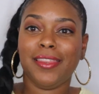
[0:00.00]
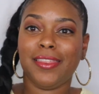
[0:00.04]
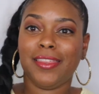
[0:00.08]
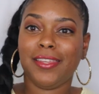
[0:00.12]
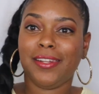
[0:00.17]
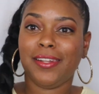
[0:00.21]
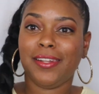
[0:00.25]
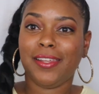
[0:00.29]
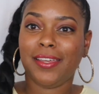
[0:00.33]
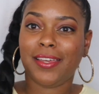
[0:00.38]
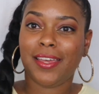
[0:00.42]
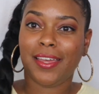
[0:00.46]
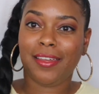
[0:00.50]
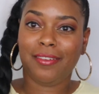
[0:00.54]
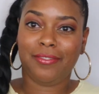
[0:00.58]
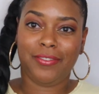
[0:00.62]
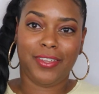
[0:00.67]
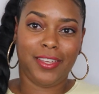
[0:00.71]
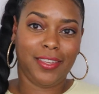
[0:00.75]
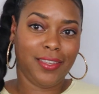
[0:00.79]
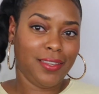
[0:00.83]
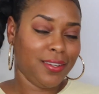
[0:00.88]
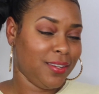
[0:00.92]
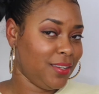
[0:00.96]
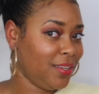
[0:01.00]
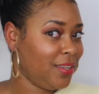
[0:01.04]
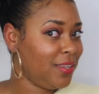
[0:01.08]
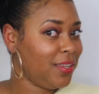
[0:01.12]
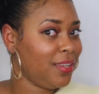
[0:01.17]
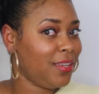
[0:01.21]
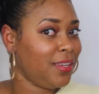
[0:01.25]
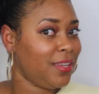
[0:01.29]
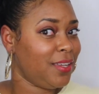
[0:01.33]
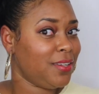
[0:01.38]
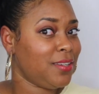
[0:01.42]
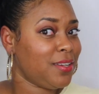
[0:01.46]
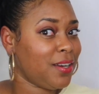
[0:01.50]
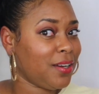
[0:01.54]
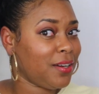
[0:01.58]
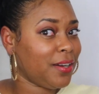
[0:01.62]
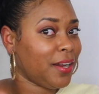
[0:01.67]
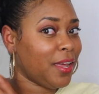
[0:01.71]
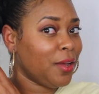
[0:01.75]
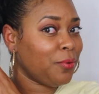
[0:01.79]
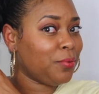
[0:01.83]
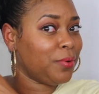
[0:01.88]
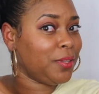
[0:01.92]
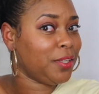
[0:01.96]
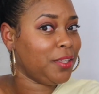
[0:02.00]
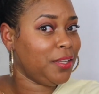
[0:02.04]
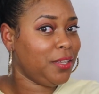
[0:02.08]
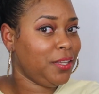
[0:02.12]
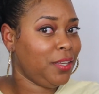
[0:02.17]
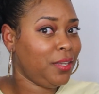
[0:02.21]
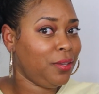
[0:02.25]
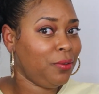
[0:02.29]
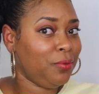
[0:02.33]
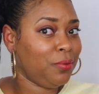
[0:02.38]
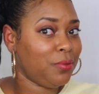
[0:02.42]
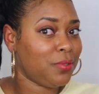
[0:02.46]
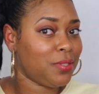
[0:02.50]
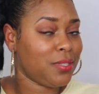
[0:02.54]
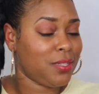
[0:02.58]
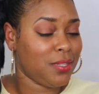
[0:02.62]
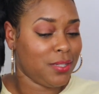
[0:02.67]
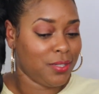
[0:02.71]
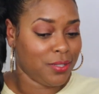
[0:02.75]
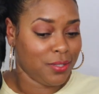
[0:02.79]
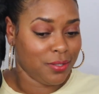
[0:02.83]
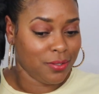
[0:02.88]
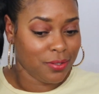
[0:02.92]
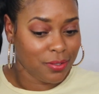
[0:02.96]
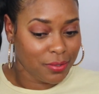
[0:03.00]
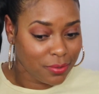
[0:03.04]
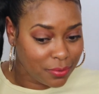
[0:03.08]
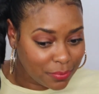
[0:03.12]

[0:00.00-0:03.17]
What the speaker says: the look of it. It turned out really cute still.